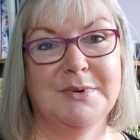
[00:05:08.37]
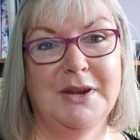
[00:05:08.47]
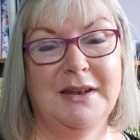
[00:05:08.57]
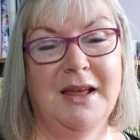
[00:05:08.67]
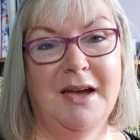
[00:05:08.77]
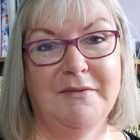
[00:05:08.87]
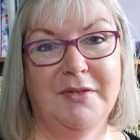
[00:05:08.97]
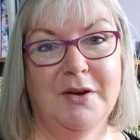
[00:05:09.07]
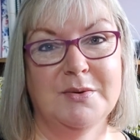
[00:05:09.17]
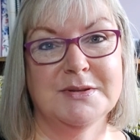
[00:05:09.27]
We didn't have
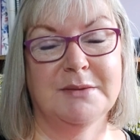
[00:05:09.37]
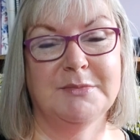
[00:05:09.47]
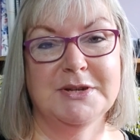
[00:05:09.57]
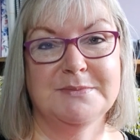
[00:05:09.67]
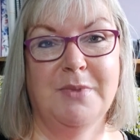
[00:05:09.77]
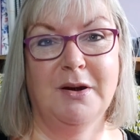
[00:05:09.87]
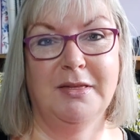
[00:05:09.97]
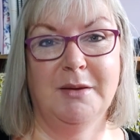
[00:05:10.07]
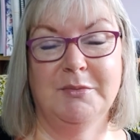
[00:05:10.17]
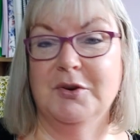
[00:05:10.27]
those. I'm just
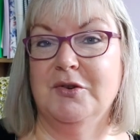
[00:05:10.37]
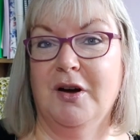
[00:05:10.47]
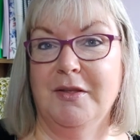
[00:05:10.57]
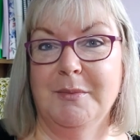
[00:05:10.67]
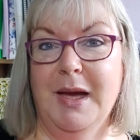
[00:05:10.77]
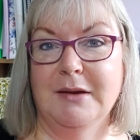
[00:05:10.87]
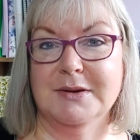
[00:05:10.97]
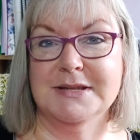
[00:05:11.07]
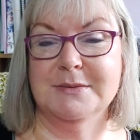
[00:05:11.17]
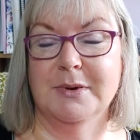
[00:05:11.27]
buying them to try them out
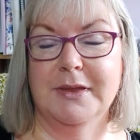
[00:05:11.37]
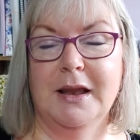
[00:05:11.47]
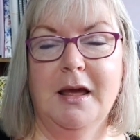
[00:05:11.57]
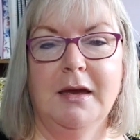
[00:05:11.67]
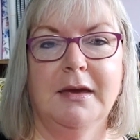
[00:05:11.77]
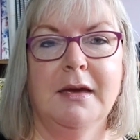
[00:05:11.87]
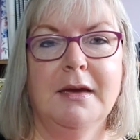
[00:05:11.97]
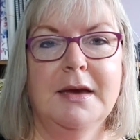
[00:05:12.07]
to see what they're like.